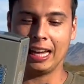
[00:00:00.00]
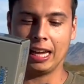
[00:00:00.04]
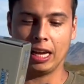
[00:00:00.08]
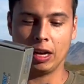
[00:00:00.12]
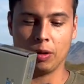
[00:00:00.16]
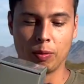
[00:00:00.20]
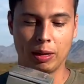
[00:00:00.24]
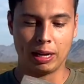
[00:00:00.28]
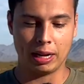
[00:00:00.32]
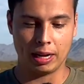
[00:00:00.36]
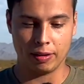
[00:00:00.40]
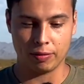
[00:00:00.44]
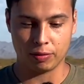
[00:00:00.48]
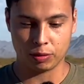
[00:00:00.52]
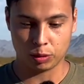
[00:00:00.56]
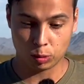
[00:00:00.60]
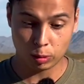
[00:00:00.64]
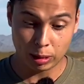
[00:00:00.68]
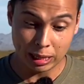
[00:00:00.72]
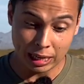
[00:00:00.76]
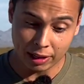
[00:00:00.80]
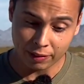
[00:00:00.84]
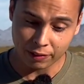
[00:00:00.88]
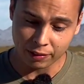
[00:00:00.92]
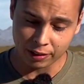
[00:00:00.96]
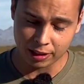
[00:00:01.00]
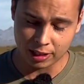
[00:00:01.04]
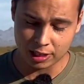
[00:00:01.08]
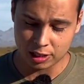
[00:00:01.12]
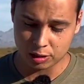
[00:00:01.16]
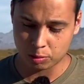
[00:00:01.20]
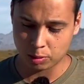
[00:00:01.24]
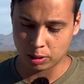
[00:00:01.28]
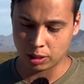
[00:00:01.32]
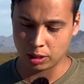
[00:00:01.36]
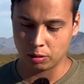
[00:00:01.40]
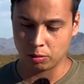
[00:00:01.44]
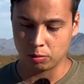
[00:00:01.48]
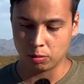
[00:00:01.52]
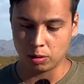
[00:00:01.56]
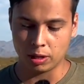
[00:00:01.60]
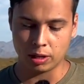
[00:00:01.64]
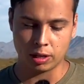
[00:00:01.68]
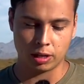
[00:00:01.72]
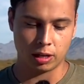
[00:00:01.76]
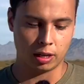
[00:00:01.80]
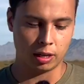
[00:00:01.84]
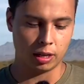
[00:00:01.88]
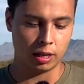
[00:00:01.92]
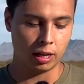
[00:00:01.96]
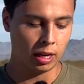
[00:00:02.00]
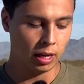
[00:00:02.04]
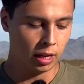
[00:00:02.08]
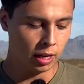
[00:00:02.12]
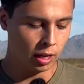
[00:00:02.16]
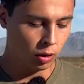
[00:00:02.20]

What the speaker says: and we have three different guns we're going to run it on.